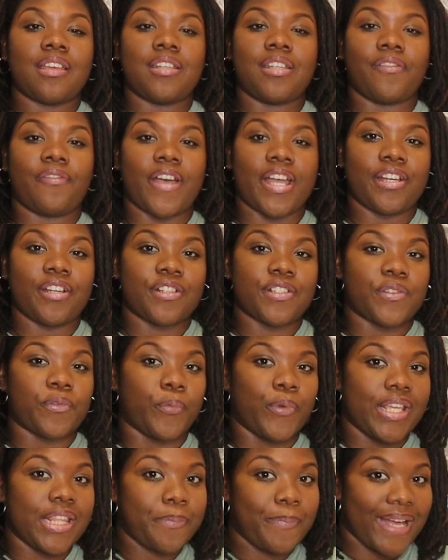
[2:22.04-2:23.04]
dividers
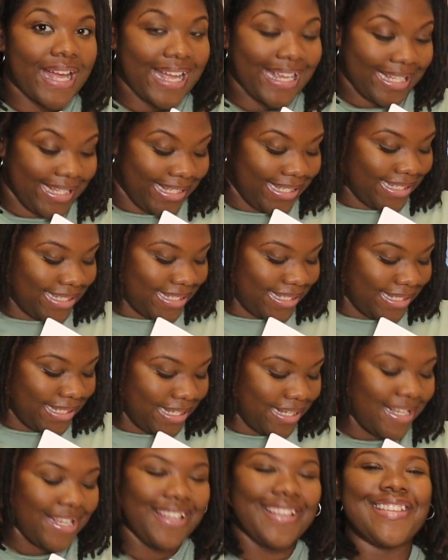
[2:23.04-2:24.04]
with pockets.
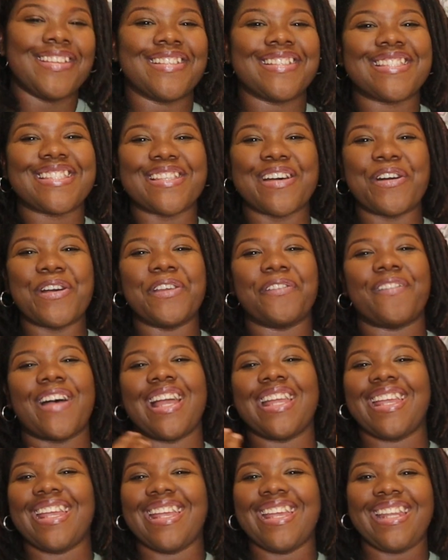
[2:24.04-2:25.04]
So if
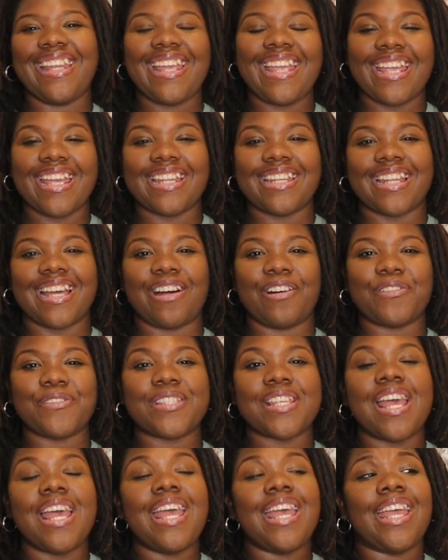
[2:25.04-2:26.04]
I get any
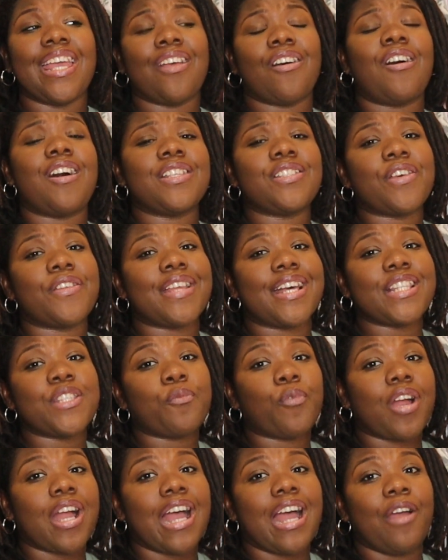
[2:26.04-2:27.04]
handouts, and also that's
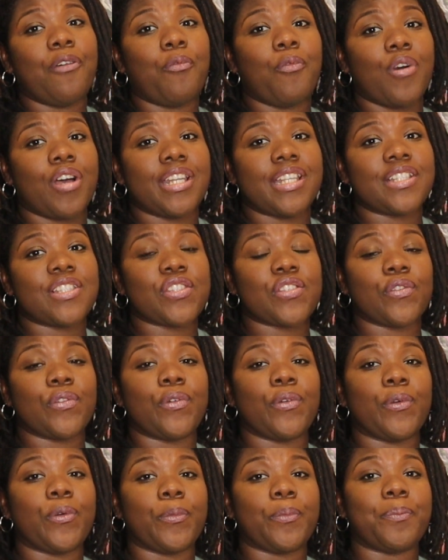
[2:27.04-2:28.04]
where I wanted
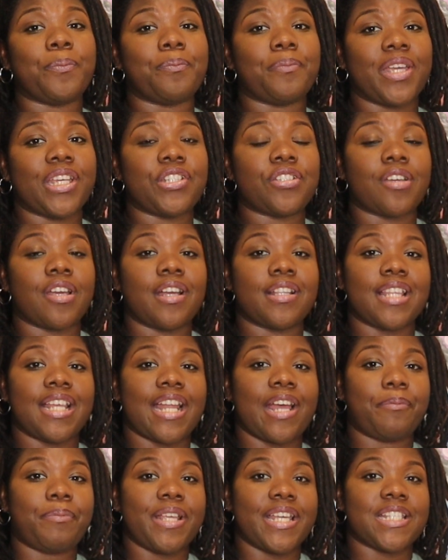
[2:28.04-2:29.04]
to make sure that
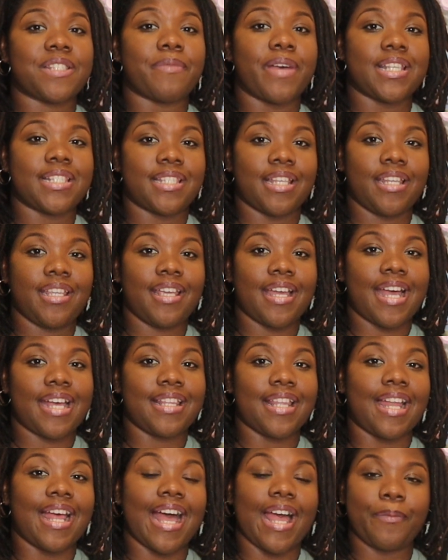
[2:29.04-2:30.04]
I placed my study
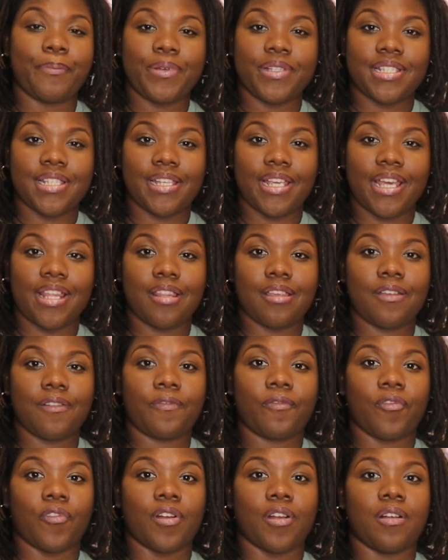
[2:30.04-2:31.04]
guide that I put together
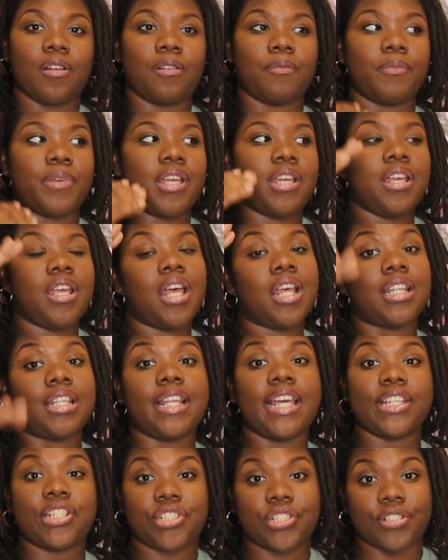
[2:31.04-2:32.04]
from
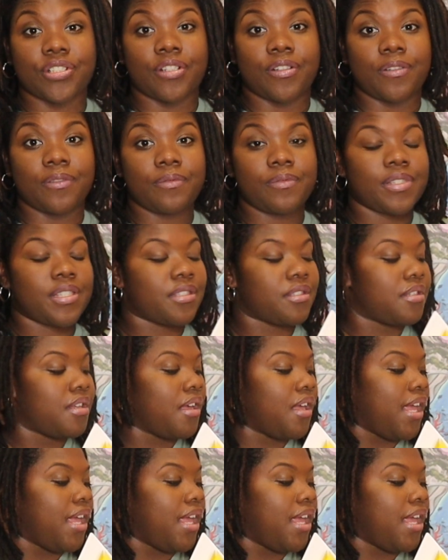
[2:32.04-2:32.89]
lecture notes.